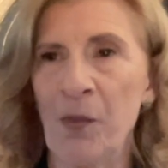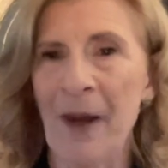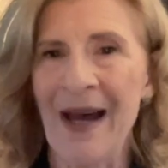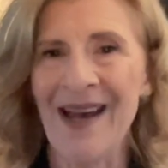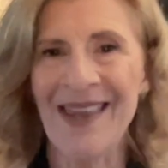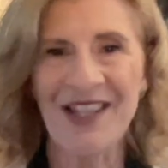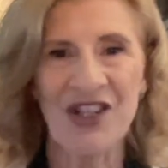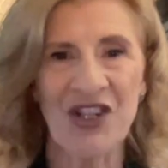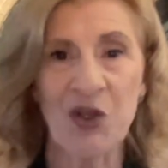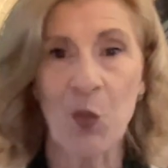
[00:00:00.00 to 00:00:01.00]
path has
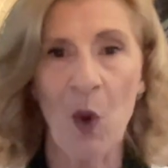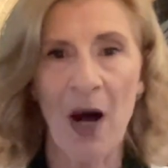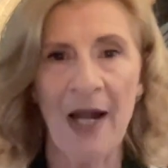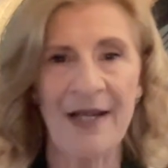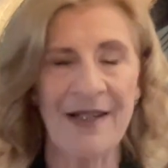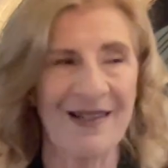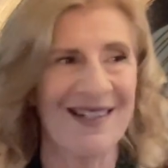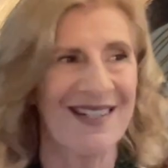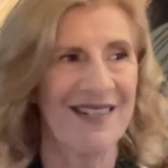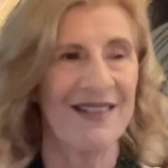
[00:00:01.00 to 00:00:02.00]
just
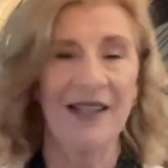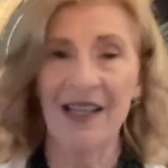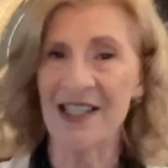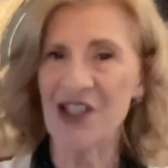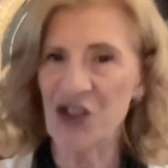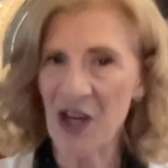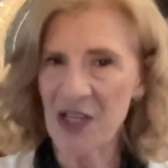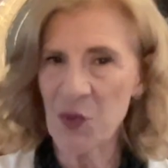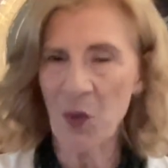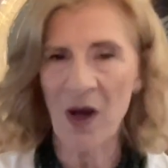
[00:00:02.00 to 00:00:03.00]
widened. It's
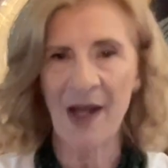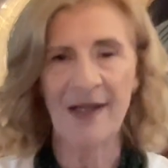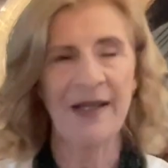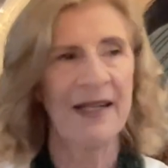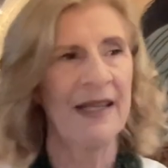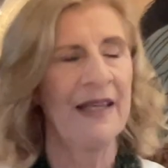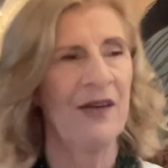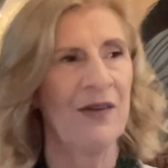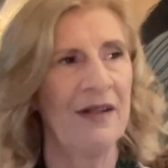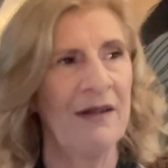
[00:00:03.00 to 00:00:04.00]
just widening
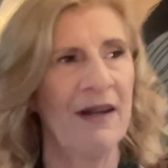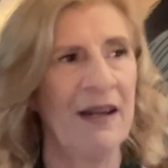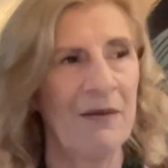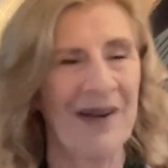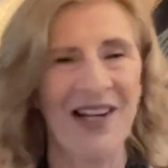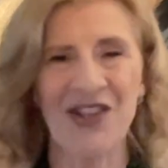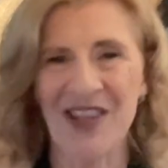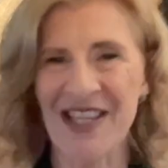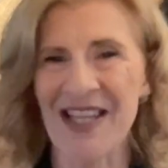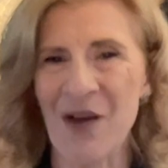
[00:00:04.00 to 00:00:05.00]
here in March.
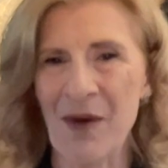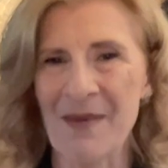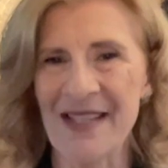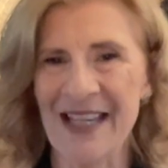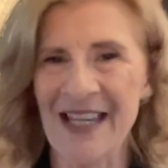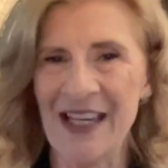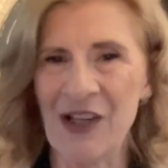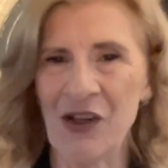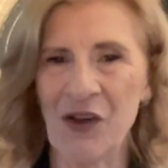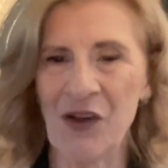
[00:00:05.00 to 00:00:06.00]
That's how I'm seeing
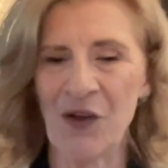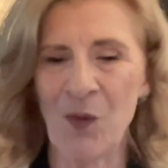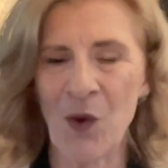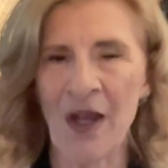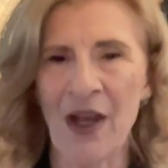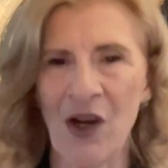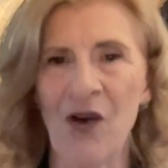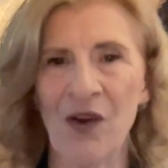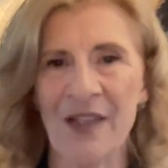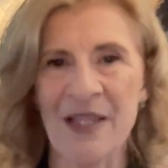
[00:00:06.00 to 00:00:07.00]
it. You know, you're walking
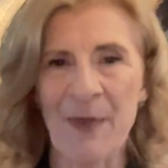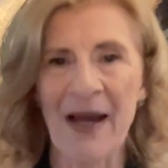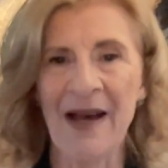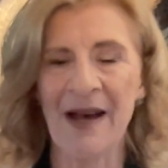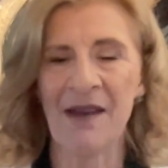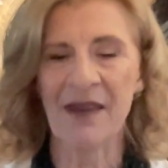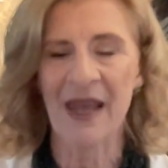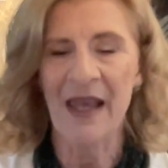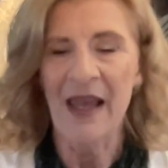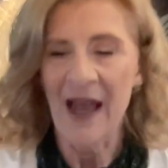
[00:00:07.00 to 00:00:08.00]
along on this path
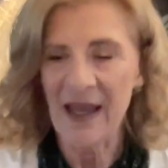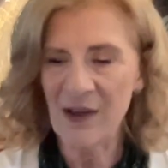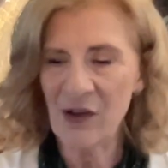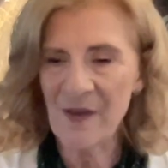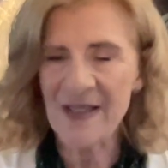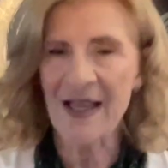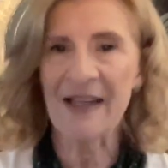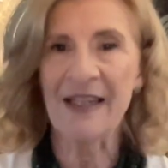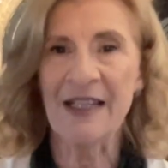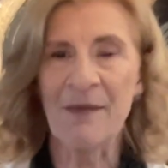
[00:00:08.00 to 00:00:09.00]
and all of a
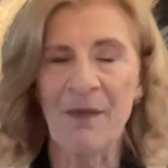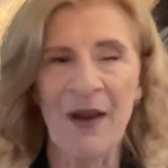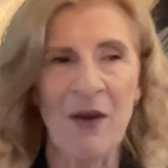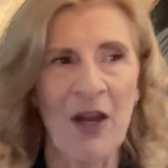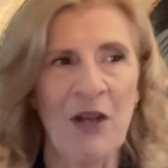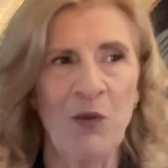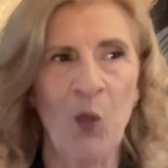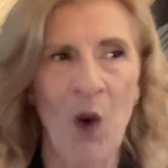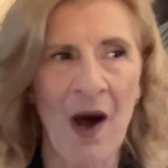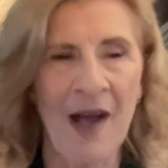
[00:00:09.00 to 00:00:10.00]
sudden it
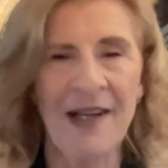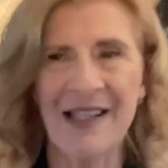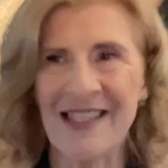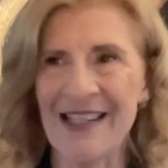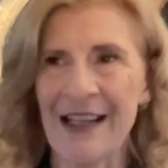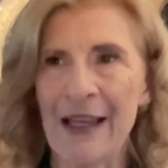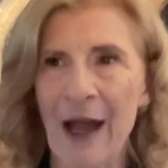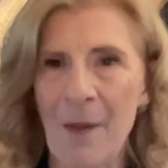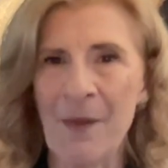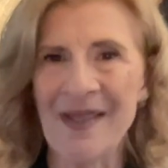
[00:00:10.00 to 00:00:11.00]
widens. It
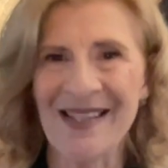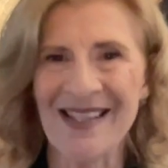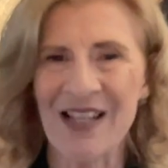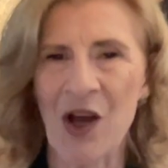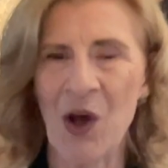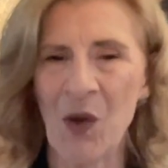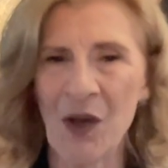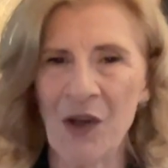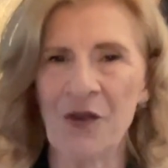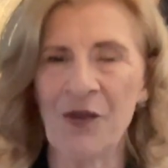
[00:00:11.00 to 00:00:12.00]
encompasses a whole
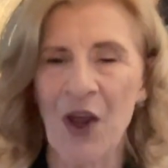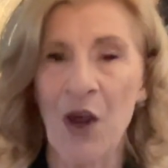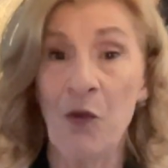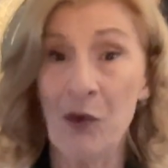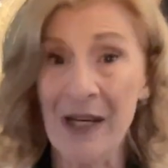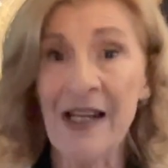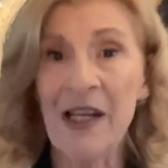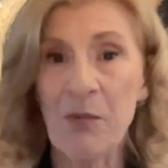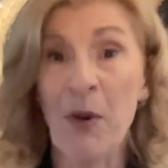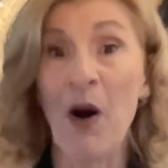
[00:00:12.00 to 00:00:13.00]
lot of
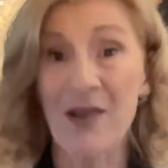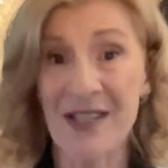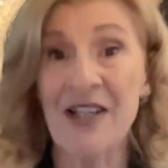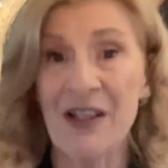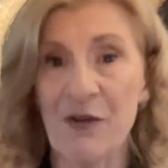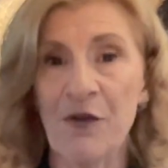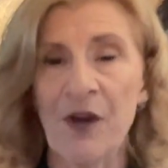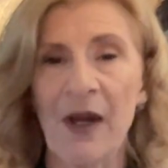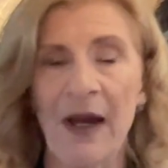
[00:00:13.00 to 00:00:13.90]
really positive